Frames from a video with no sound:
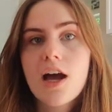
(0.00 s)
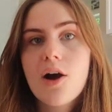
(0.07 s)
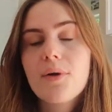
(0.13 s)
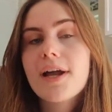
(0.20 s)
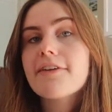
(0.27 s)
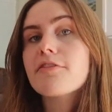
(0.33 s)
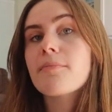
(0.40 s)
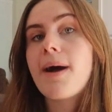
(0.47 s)

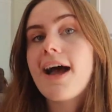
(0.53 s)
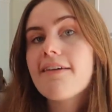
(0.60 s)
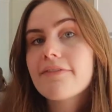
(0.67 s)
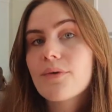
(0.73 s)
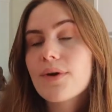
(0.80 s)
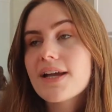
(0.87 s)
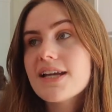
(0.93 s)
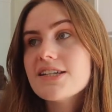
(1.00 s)
Okay, for my
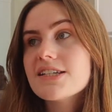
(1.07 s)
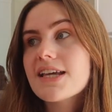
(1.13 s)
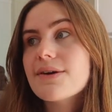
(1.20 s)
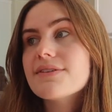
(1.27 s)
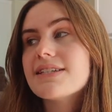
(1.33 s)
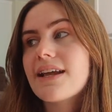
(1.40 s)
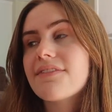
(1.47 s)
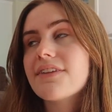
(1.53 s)
voyage, it
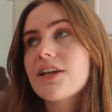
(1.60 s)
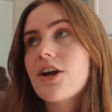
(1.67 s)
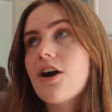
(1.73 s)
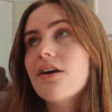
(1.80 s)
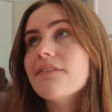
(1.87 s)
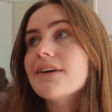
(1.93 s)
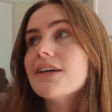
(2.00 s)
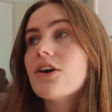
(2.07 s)
was definitely
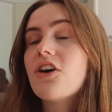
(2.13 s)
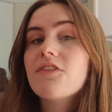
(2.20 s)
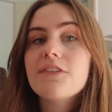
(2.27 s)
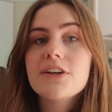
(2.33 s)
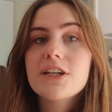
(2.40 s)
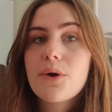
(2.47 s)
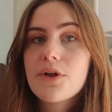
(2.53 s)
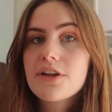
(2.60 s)
COVID.
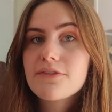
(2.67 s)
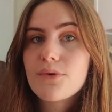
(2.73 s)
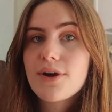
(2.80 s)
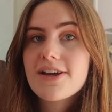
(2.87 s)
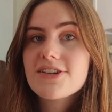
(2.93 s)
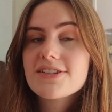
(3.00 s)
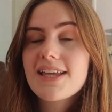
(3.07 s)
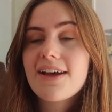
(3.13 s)
Hopefully no other
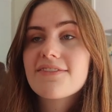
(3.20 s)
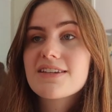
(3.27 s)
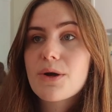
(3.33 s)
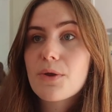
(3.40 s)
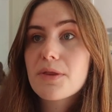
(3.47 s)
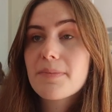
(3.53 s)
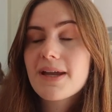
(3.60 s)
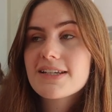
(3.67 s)
voyages have to deal
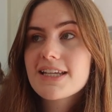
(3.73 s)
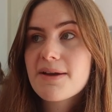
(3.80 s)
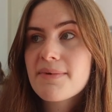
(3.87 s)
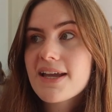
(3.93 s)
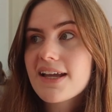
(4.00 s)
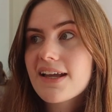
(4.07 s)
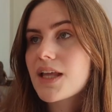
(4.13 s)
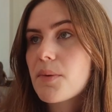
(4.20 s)
with the
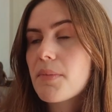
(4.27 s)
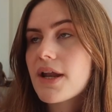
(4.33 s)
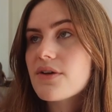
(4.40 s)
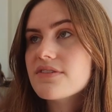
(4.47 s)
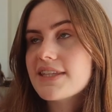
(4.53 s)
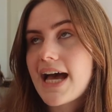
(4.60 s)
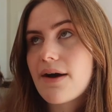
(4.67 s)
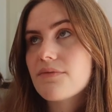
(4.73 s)
pandemic, but
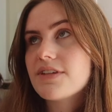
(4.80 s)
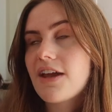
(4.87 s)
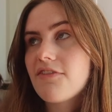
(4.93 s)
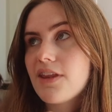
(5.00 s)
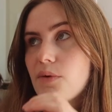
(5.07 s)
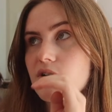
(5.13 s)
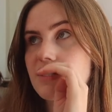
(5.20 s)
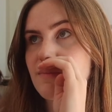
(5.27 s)
it, that
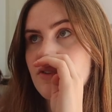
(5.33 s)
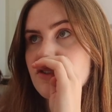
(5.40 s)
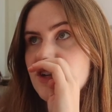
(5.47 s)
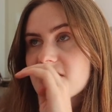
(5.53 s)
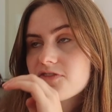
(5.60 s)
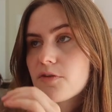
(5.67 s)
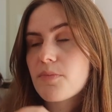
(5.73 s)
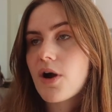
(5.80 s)
definitely was the most
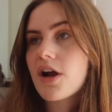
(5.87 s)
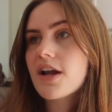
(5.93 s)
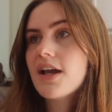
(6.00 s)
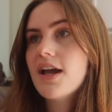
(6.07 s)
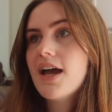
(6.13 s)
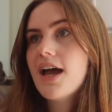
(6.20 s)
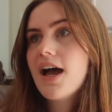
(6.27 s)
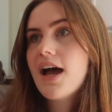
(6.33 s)
stressful
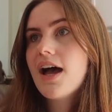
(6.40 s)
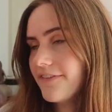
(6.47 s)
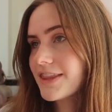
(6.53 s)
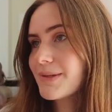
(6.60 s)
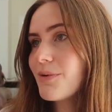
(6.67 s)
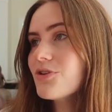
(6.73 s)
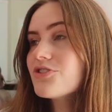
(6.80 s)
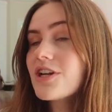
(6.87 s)
part.
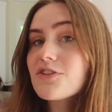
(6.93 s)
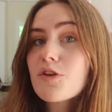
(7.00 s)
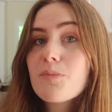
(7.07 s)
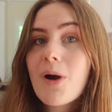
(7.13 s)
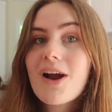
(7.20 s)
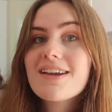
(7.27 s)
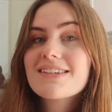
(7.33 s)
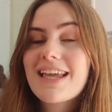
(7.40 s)
The most stressful
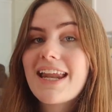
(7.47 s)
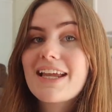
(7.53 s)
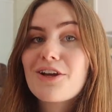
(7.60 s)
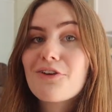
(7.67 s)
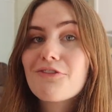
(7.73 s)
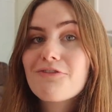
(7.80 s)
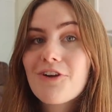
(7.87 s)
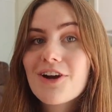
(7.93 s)
part is getting
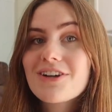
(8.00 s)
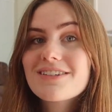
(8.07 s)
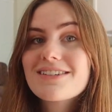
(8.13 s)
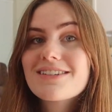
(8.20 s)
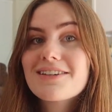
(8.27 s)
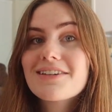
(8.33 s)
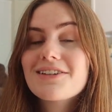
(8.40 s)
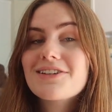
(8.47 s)
your
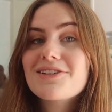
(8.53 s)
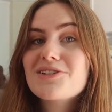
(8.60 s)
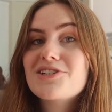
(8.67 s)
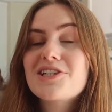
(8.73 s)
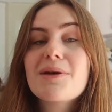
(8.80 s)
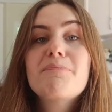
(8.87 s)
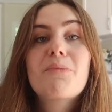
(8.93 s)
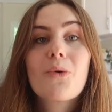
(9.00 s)
first
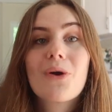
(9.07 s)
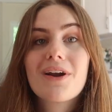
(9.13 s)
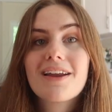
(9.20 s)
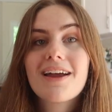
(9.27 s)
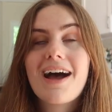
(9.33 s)
shipboard